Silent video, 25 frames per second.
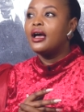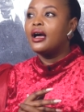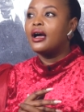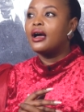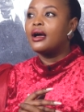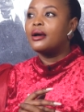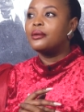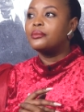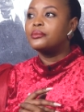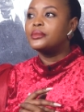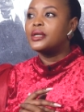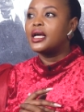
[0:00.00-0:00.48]

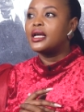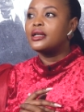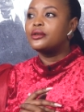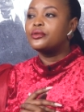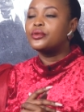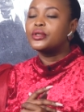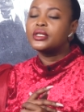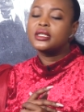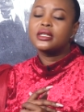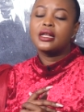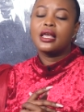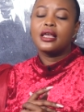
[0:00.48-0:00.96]
and
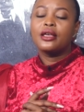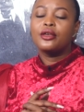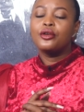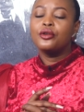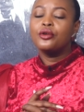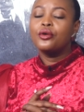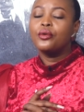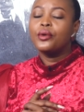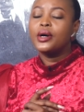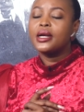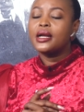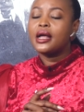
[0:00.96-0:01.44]
was like, you
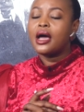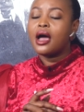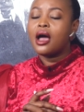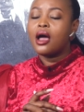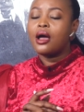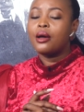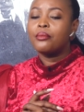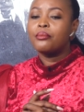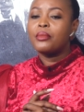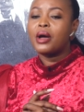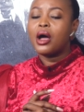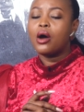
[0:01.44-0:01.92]
know what,
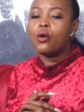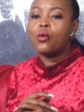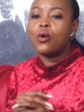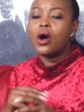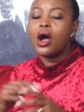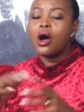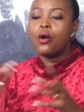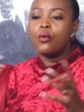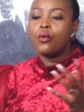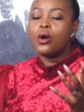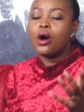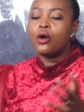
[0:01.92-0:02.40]
I
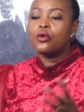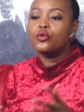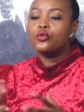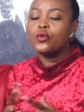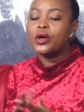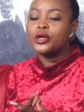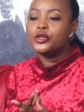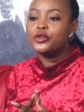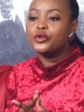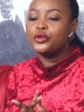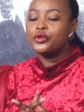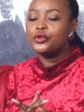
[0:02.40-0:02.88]
would
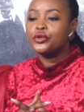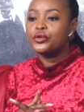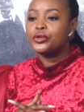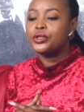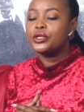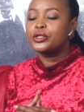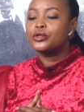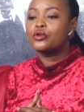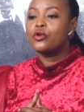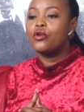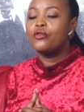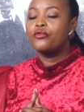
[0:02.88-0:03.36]
want to do
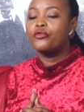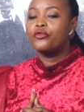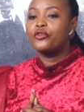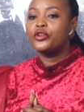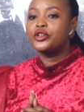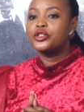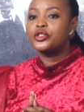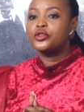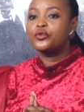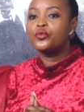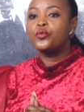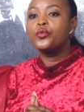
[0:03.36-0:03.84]
this
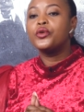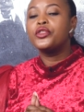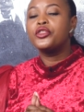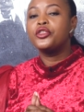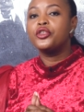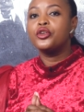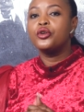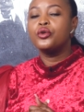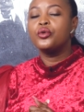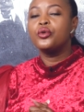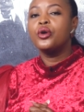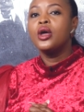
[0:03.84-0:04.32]
conference
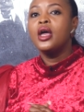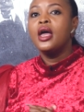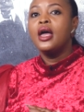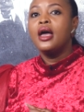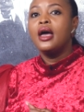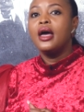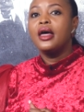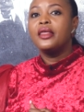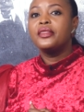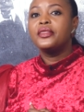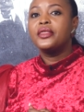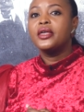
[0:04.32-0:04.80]
with you.
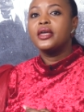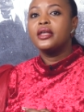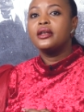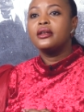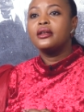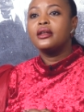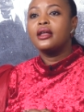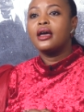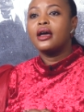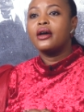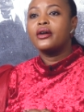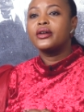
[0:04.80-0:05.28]
And
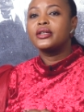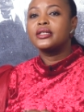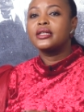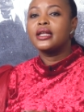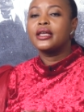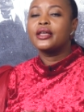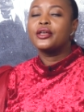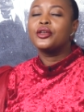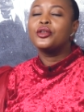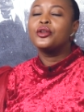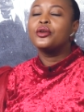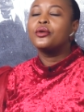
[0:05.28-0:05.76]
then I was
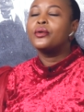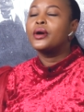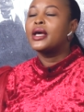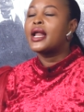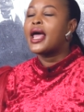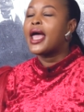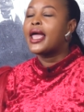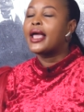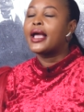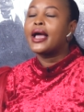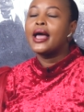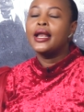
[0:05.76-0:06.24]
like, you know
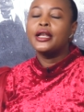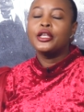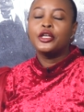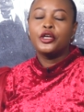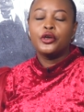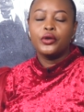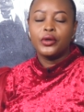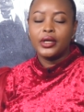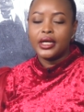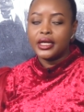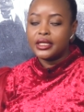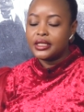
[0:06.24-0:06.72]
what, I
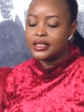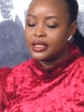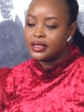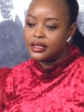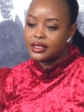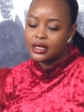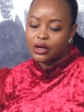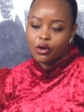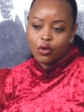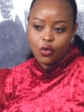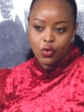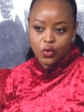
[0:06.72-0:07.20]

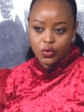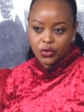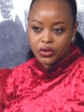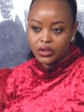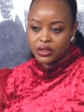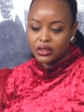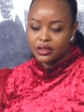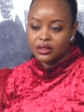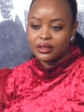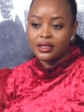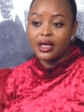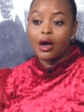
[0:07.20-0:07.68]
calculated the
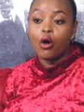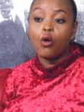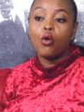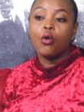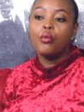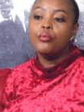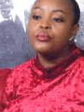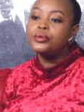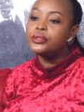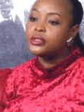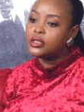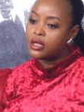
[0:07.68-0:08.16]
cost, the
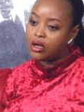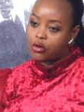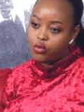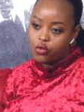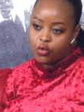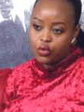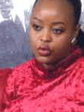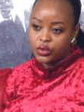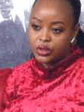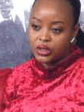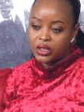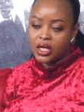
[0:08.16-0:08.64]

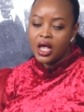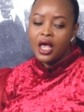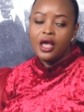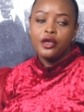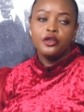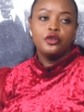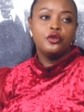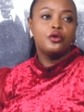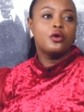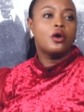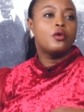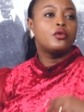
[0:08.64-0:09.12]
obstacles.
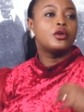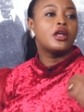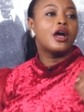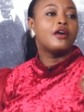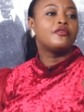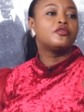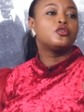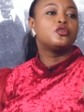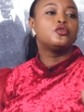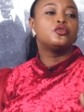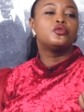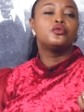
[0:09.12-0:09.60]
You know, I would
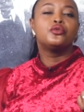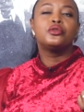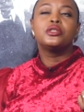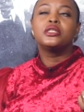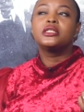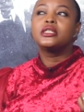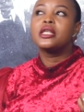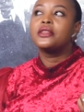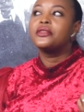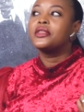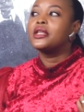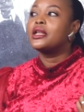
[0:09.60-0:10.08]
have to do
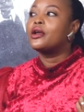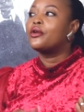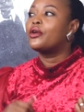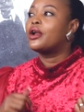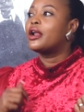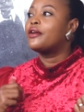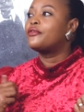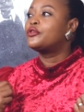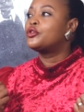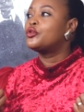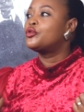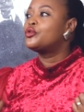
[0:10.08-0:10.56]
this and then I would
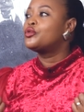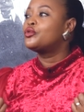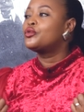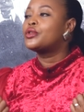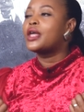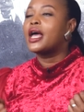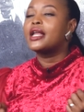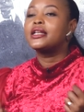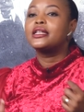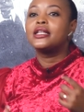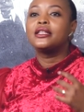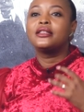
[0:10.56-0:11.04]
have to do
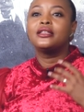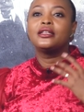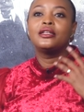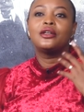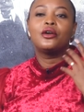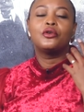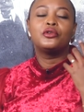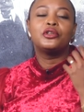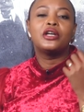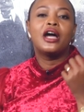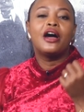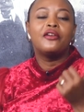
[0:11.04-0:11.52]
that and then
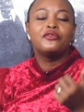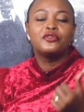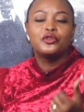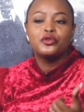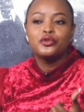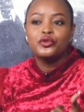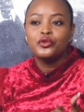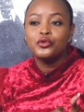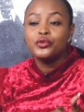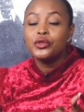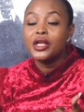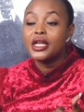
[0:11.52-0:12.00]
I would have
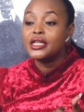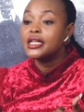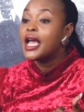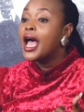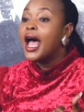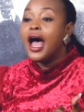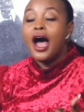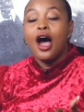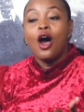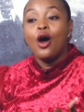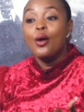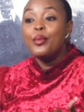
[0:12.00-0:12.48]
to do that.
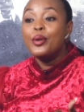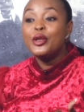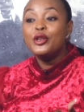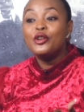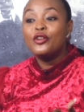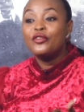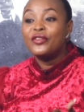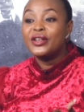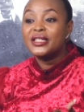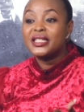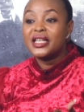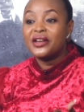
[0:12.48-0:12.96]
How many
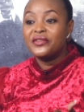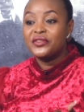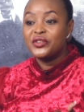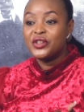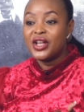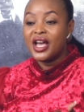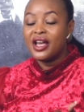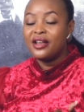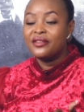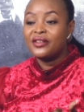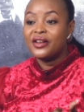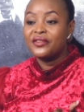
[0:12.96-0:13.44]
of us have
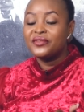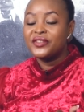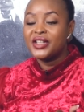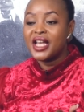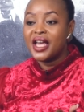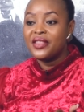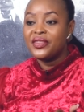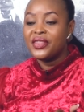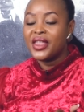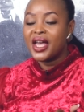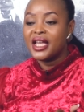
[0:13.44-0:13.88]
done